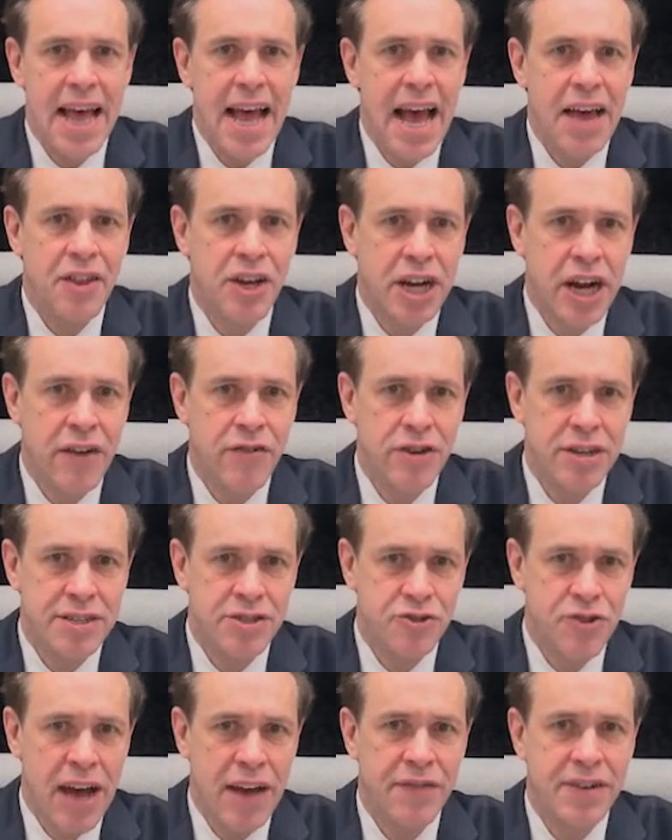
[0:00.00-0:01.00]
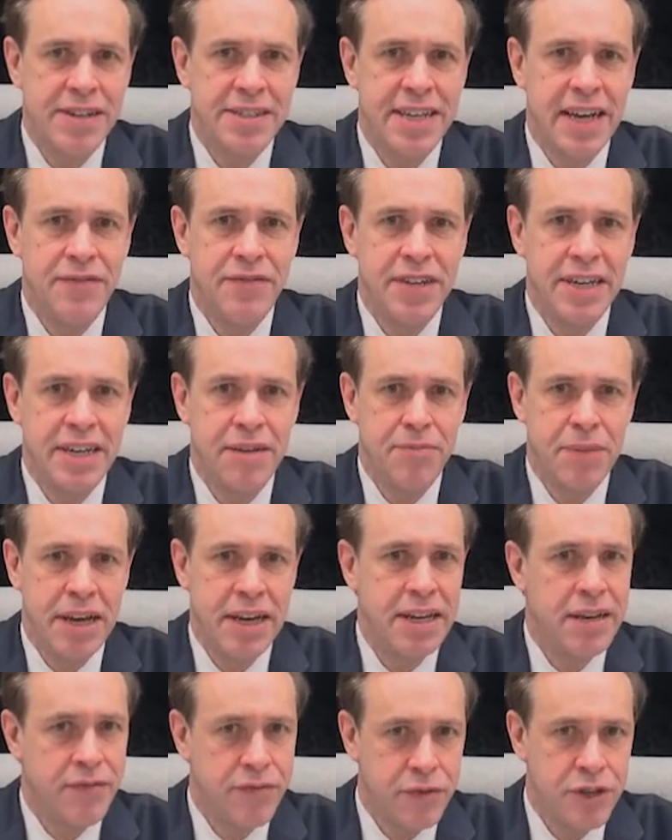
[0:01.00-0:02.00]
And the Governor's Traffic Safety
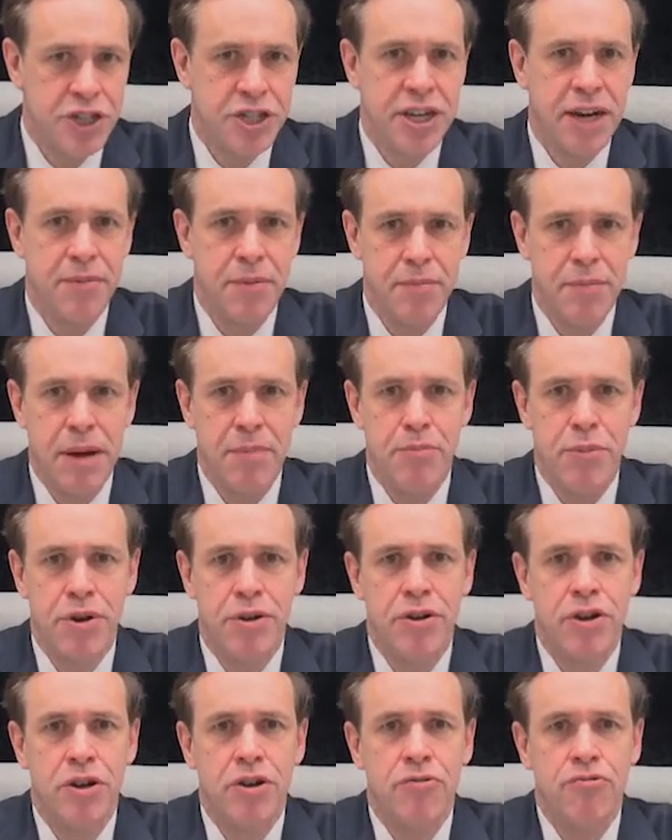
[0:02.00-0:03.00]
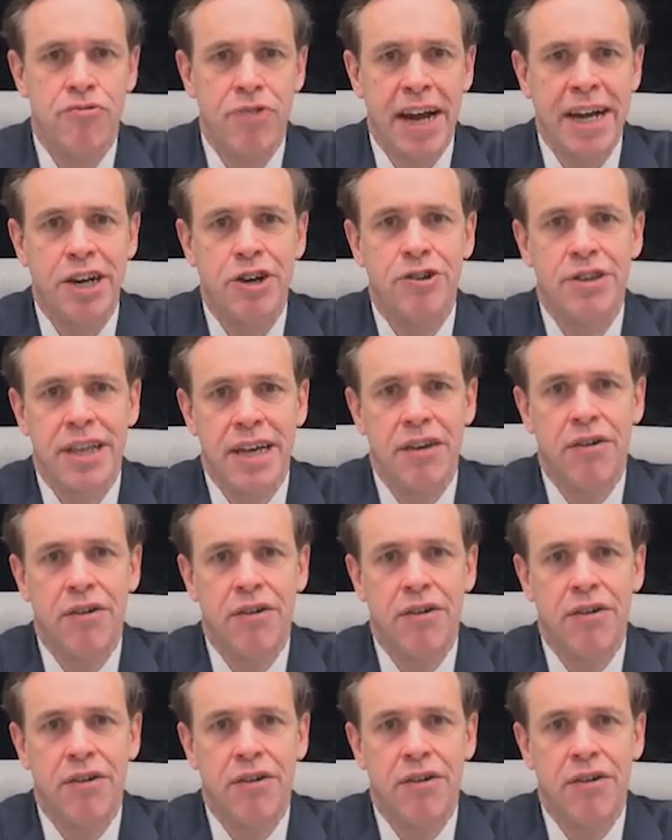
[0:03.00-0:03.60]
Committee, of which I'm a member, regularly